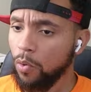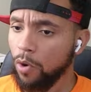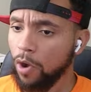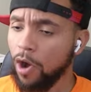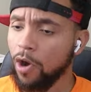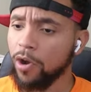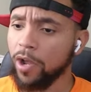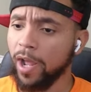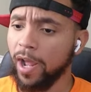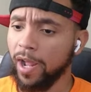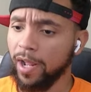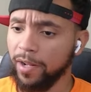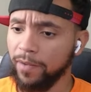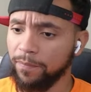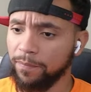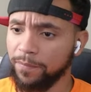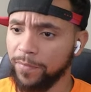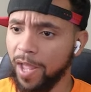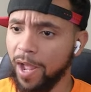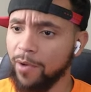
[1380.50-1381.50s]
Okay,
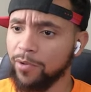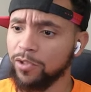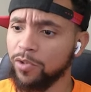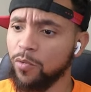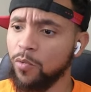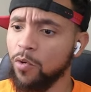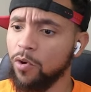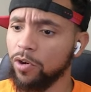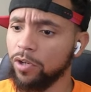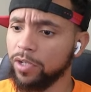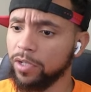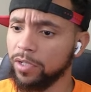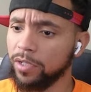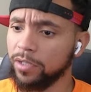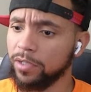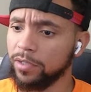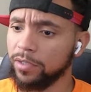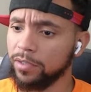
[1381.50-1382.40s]
that was a warning.